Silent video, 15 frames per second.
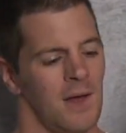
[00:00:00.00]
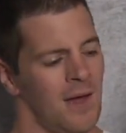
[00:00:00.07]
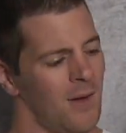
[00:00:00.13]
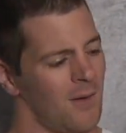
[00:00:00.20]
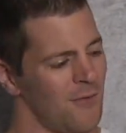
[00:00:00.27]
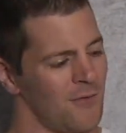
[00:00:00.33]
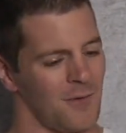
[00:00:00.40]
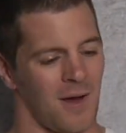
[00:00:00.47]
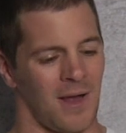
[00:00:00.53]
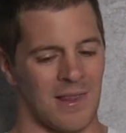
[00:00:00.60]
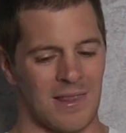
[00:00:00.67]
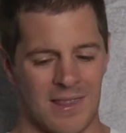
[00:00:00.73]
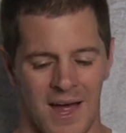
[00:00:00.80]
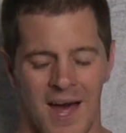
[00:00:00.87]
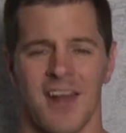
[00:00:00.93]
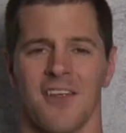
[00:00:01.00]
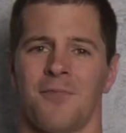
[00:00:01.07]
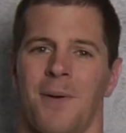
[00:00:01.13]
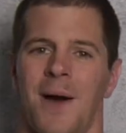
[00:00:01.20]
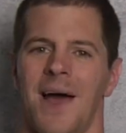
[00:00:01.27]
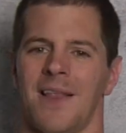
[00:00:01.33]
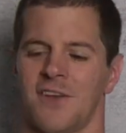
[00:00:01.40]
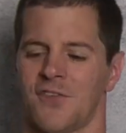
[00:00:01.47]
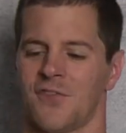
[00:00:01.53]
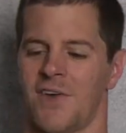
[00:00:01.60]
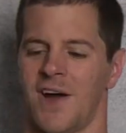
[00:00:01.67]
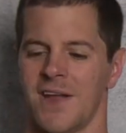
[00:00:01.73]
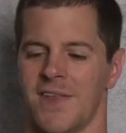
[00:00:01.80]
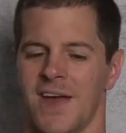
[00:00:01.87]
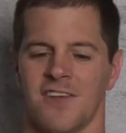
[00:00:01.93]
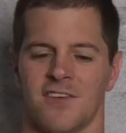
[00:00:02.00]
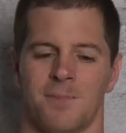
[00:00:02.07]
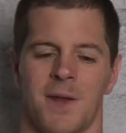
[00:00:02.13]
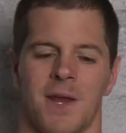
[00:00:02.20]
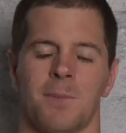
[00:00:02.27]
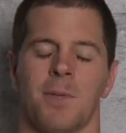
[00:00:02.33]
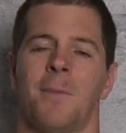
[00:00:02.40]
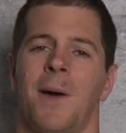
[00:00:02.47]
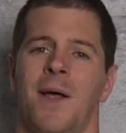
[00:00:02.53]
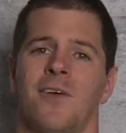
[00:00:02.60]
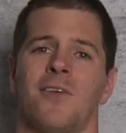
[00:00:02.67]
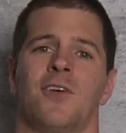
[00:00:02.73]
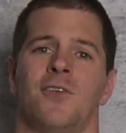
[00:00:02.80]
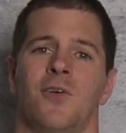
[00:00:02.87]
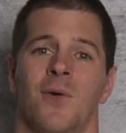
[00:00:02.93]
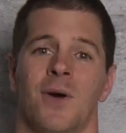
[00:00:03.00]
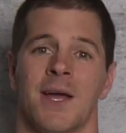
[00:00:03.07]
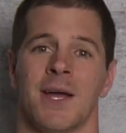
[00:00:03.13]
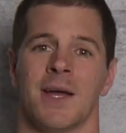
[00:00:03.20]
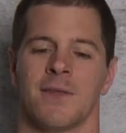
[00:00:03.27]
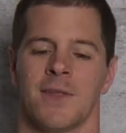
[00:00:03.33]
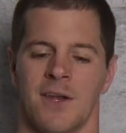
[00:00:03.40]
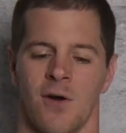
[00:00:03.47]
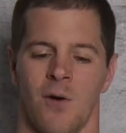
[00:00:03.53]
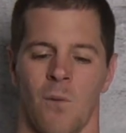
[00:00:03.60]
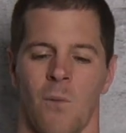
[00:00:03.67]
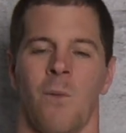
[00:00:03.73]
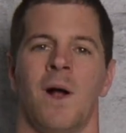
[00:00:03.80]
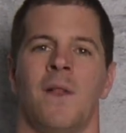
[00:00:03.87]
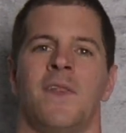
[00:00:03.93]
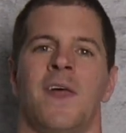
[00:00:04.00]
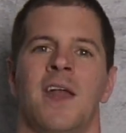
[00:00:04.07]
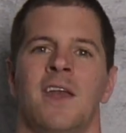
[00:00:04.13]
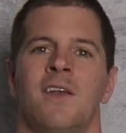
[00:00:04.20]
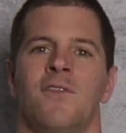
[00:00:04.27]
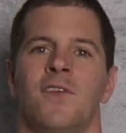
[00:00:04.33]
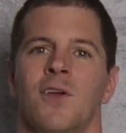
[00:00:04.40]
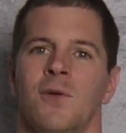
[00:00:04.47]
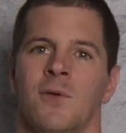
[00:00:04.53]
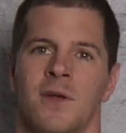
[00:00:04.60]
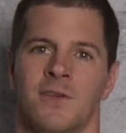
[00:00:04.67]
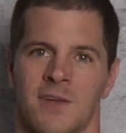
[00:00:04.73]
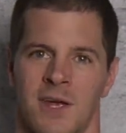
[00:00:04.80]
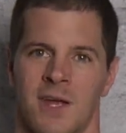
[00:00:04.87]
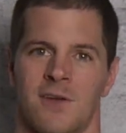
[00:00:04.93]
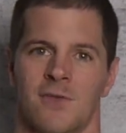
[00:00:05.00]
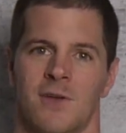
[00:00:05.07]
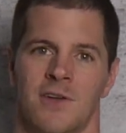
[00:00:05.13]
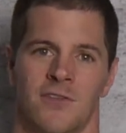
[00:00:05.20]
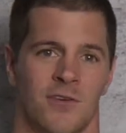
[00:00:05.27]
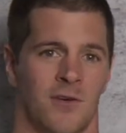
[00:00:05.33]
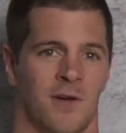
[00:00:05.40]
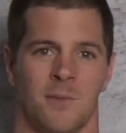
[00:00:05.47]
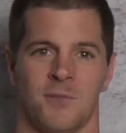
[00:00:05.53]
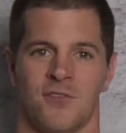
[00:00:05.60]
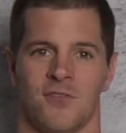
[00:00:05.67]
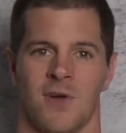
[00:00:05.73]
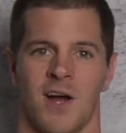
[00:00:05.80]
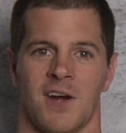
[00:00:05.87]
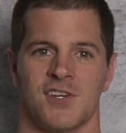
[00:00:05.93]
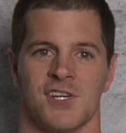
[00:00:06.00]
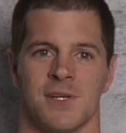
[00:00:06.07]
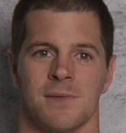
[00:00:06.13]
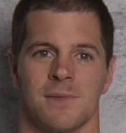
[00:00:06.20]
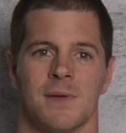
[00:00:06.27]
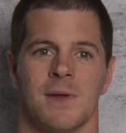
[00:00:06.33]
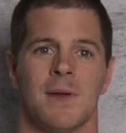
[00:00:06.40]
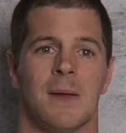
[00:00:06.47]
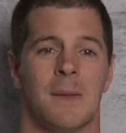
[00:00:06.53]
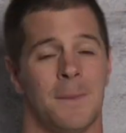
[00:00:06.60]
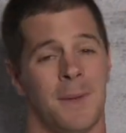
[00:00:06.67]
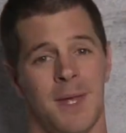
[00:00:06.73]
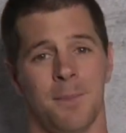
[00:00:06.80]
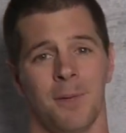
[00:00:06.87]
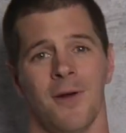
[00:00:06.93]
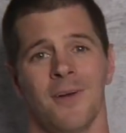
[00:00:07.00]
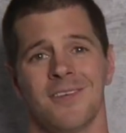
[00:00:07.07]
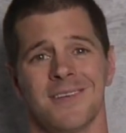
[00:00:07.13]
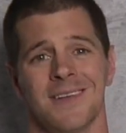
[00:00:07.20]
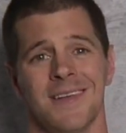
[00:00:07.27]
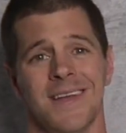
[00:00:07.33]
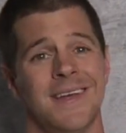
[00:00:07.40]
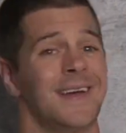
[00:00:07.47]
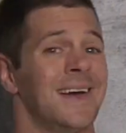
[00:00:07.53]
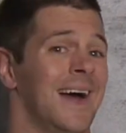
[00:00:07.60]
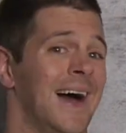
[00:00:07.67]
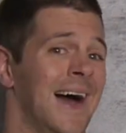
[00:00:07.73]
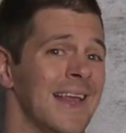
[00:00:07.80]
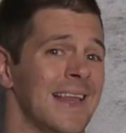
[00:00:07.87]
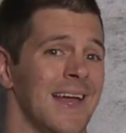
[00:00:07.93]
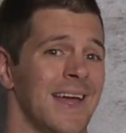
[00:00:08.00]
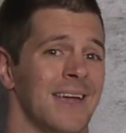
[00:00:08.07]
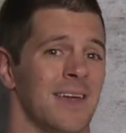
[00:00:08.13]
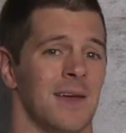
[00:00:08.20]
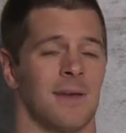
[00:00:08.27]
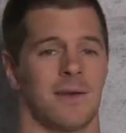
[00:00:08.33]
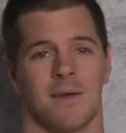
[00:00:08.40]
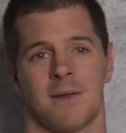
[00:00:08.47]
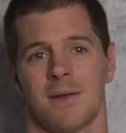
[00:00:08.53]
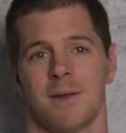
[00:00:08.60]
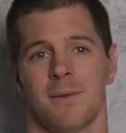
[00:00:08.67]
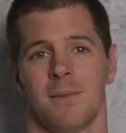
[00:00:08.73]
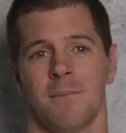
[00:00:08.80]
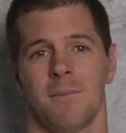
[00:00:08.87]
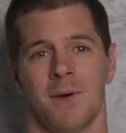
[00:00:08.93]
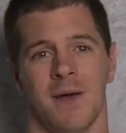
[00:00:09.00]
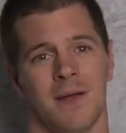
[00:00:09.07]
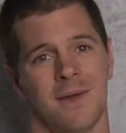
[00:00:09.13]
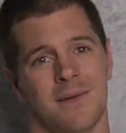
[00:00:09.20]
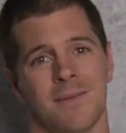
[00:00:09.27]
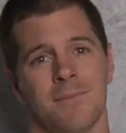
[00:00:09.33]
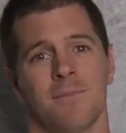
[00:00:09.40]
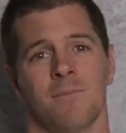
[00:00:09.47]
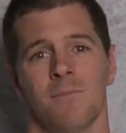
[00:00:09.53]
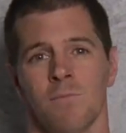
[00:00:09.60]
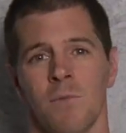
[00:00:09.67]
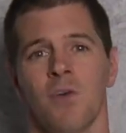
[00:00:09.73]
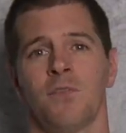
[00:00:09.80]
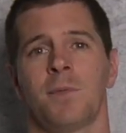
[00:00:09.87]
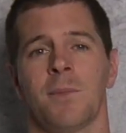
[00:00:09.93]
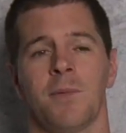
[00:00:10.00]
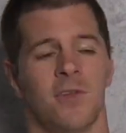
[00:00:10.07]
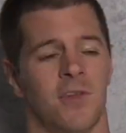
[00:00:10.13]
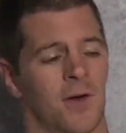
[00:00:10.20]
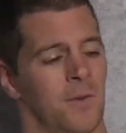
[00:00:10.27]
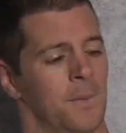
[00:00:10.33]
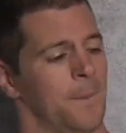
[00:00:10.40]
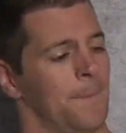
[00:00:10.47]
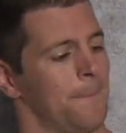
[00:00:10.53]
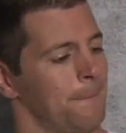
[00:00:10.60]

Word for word: However, a lot of pilots find that spinning propeller annoying. They don't want that in view. It's a hindrance or an obstruction. Me personally, I like it, but most people don't.